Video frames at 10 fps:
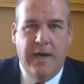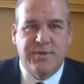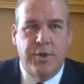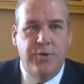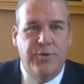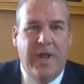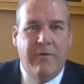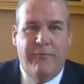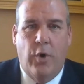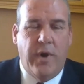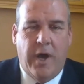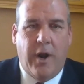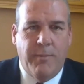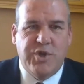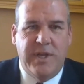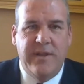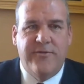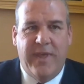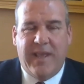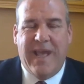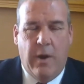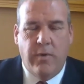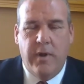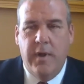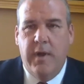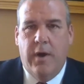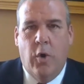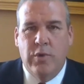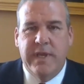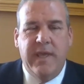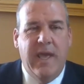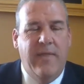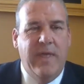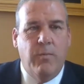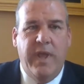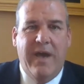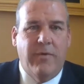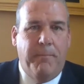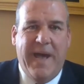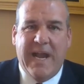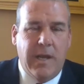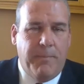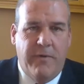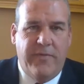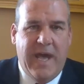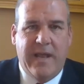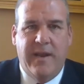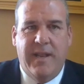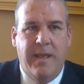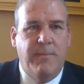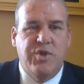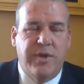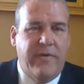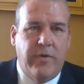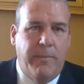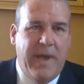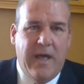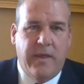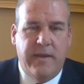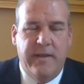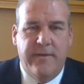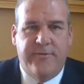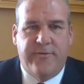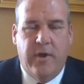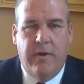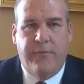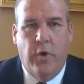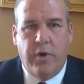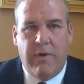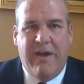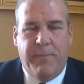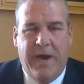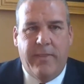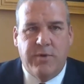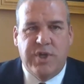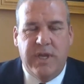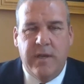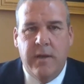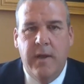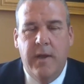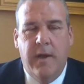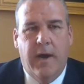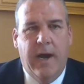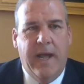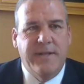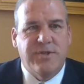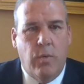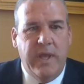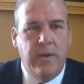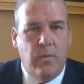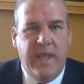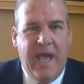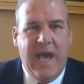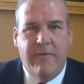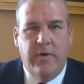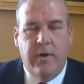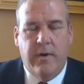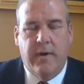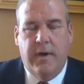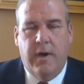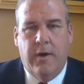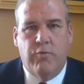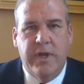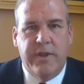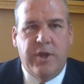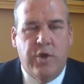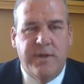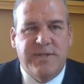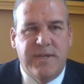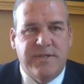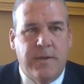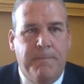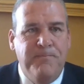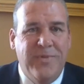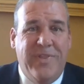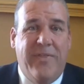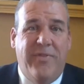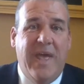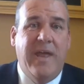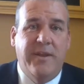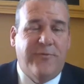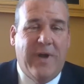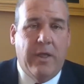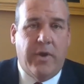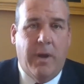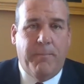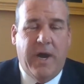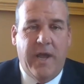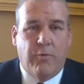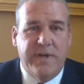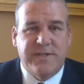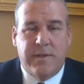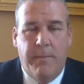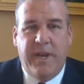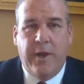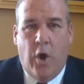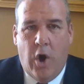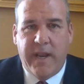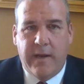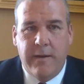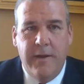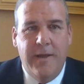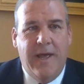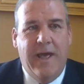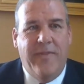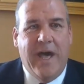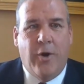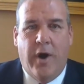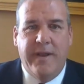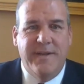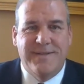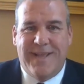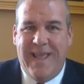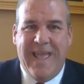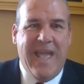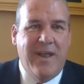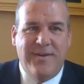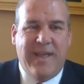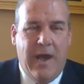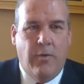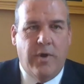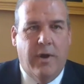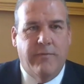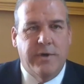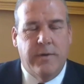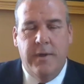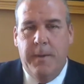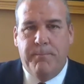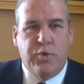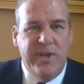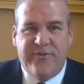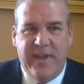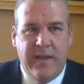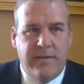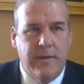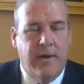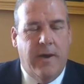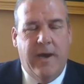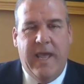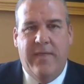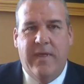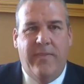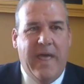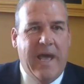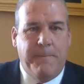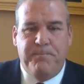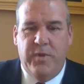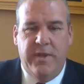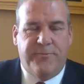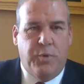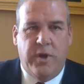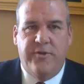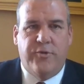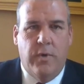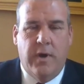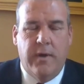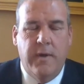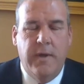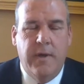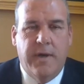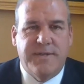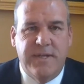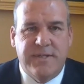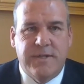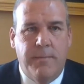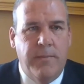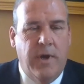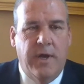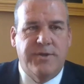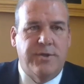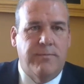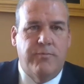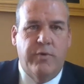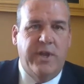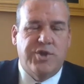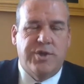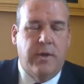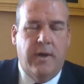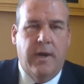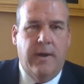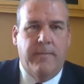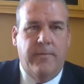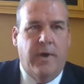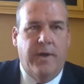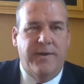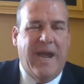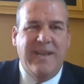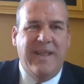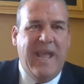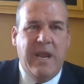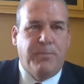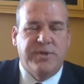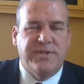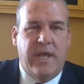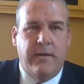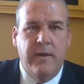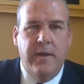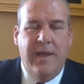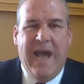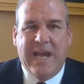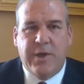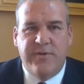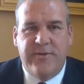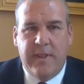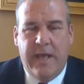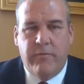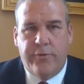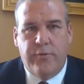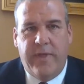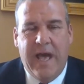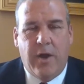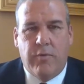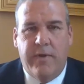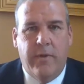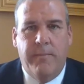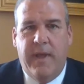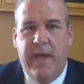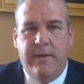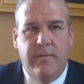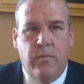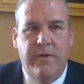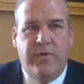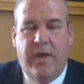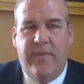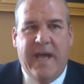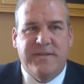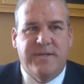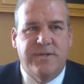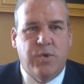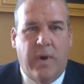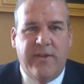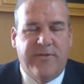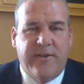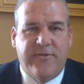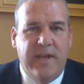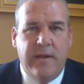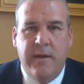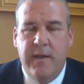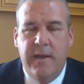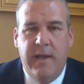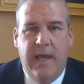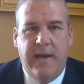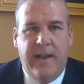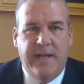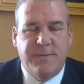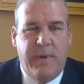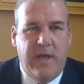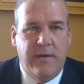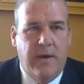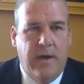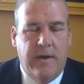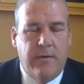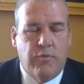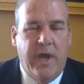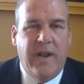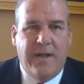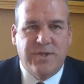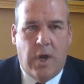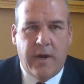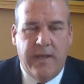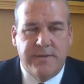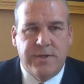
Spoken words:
So you do not vote on our machines. They count only. And then we have a backup of that. An image of every ballot is photographed by the machine. And so we have a really good system that then is followed up by a risk limiting audit. And that audit is a hand count of a precinct. And then that is put into a system to reach a 98% accuracy level through the algorithm. And we've done that since 2016, and it has been right on target.